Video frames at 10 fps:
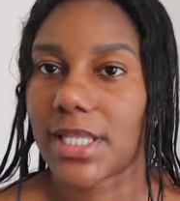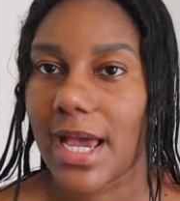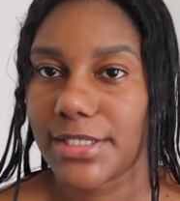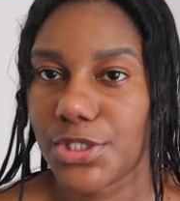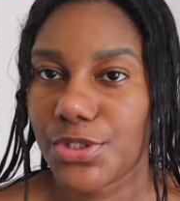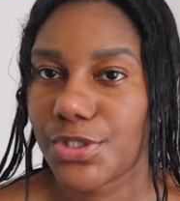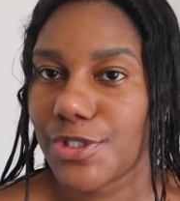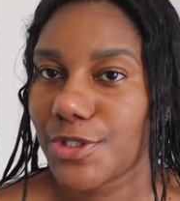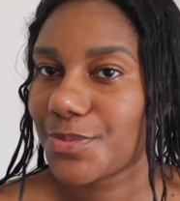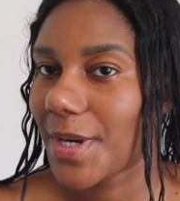that I do
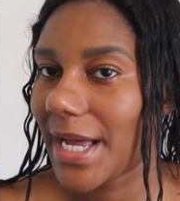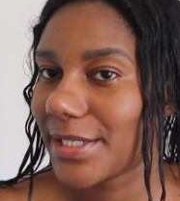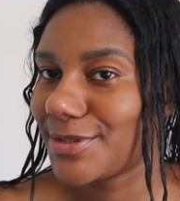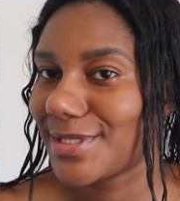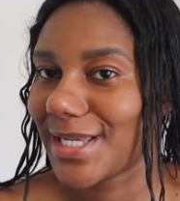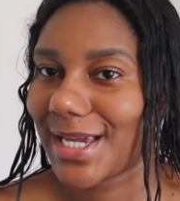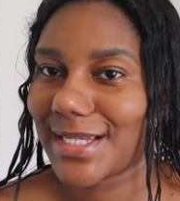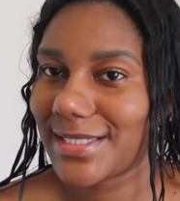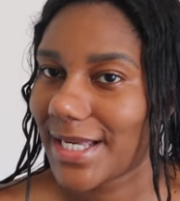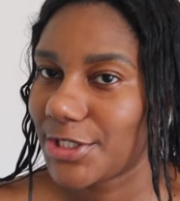use, why I use it,
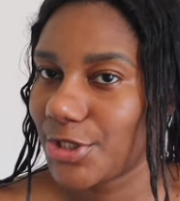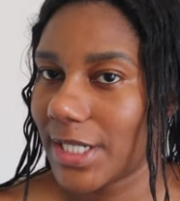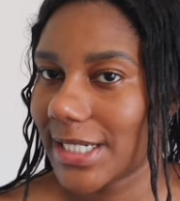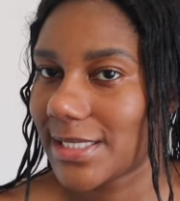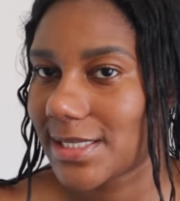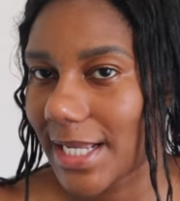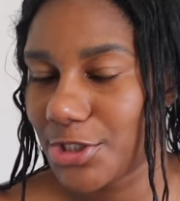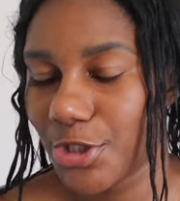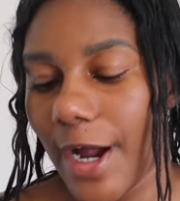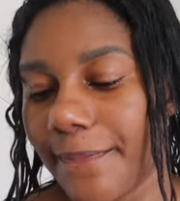etc,
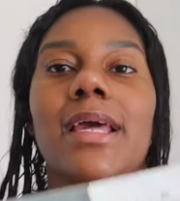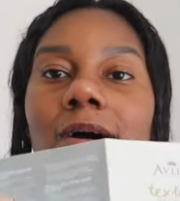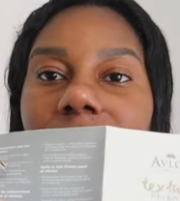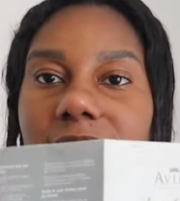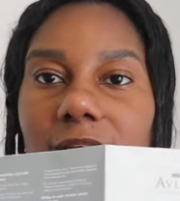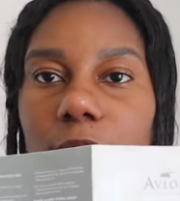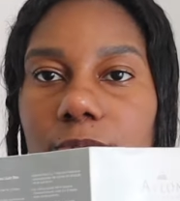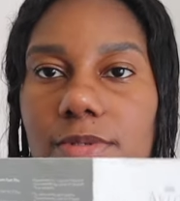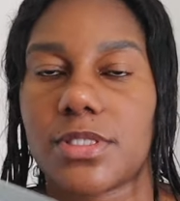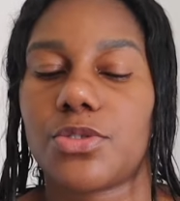etc. It obviously
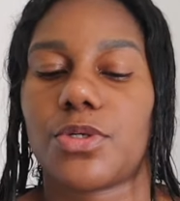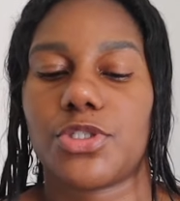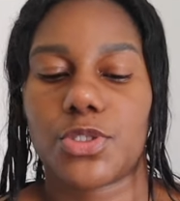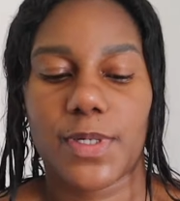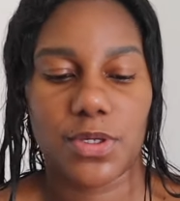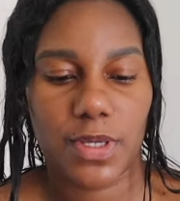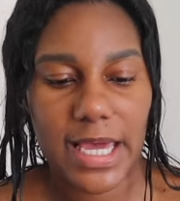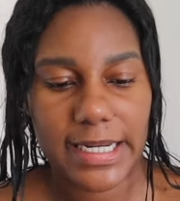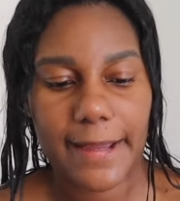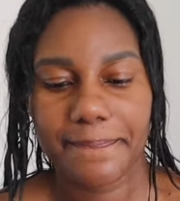comes with instructions when you
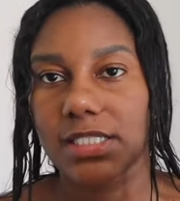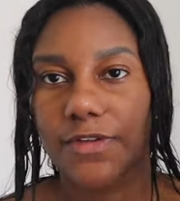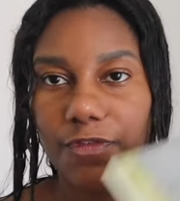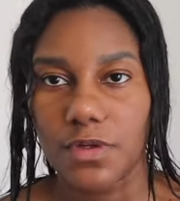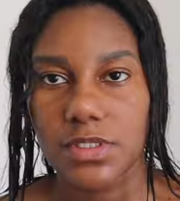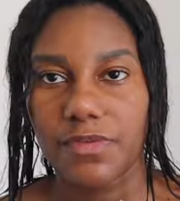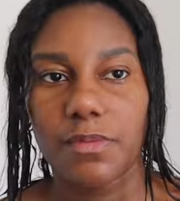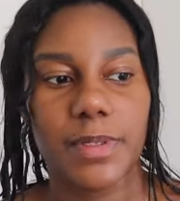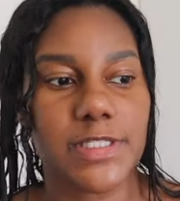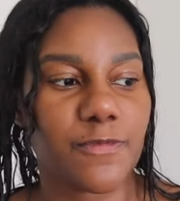get it. There's a few
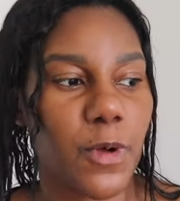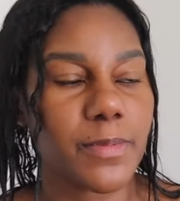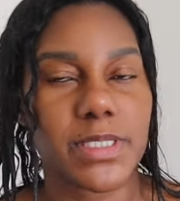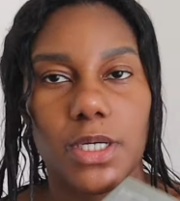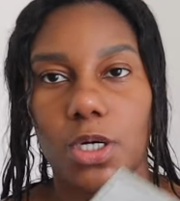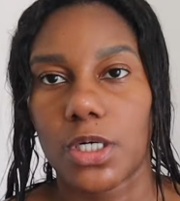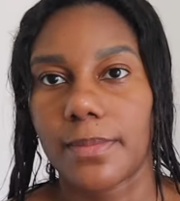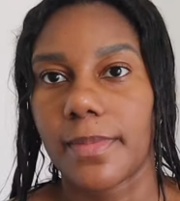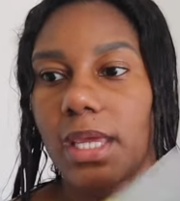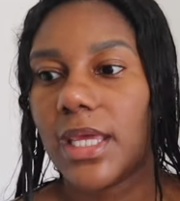different bits of bobs that
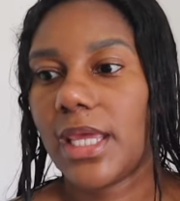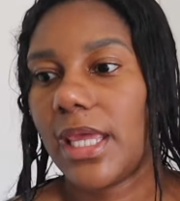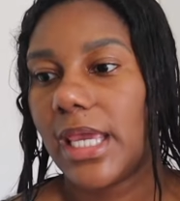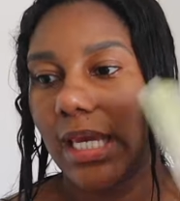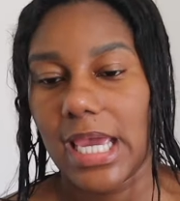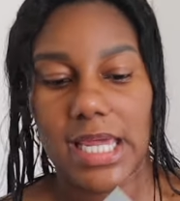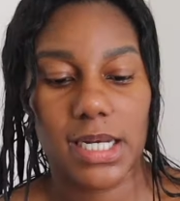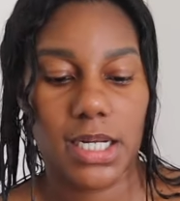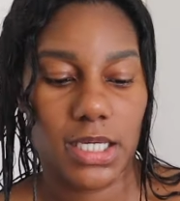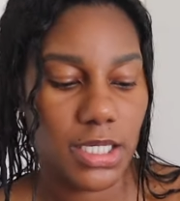come
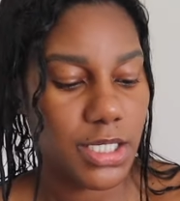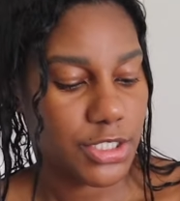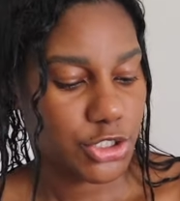in the